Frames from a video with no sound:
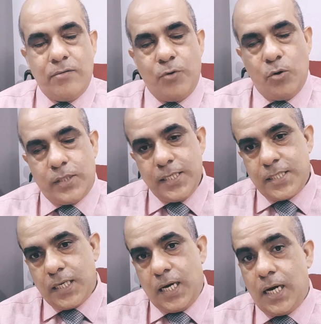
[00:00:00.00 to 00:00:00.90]
Fourth
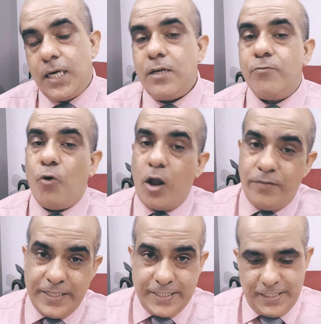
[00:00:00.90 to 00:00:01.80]
is heart valve
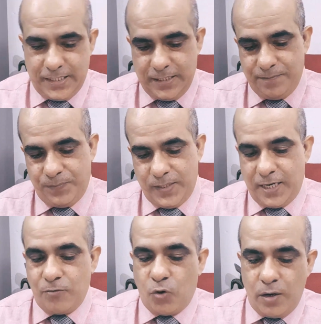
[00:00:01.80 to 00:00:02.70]
disease. There
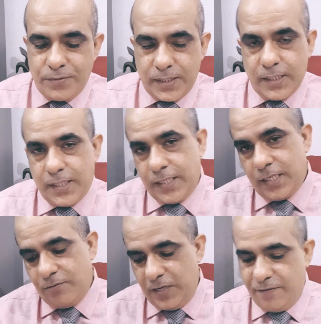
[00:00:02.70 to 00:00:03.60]
are valves in the heart.
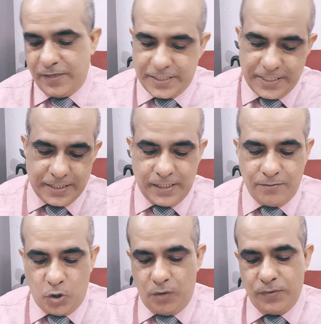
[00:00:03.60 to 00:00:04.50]
If you have disease in the
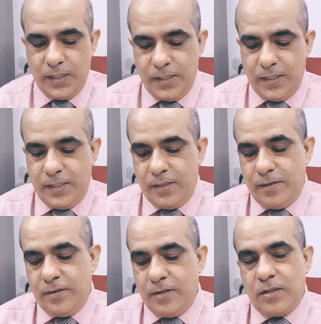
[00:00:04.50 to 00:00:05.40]
valve,
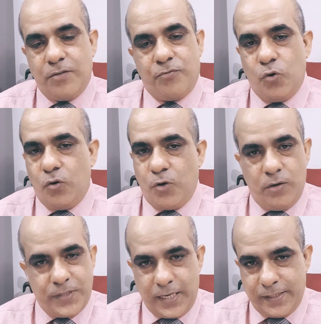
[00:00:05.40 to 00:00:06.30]
the four
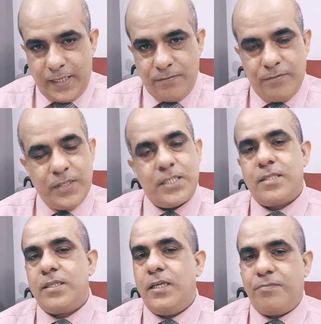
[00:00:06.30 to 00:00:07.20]
valves are there, which
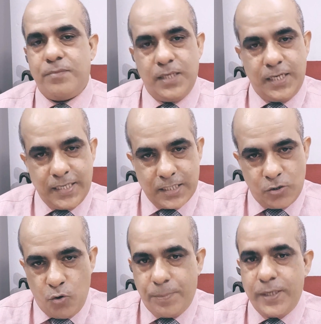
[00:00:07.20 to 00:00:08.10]
if it doesn't
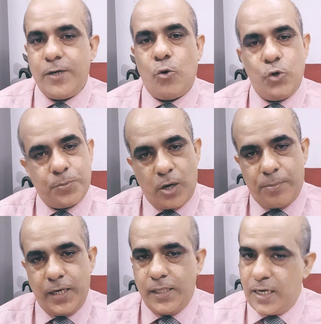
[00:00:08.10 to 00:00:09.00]
open and close
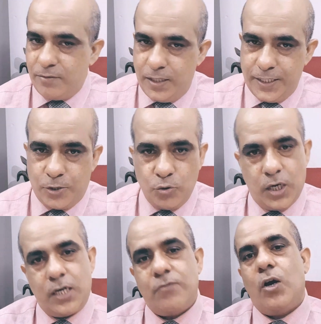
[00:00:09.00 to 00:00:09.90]
properly, that will lead to
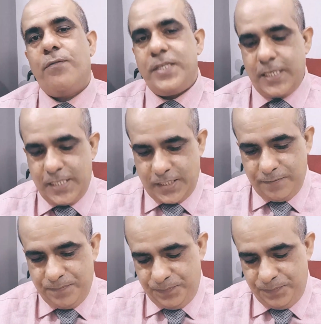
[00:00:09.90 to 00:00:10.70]
heart valve disease.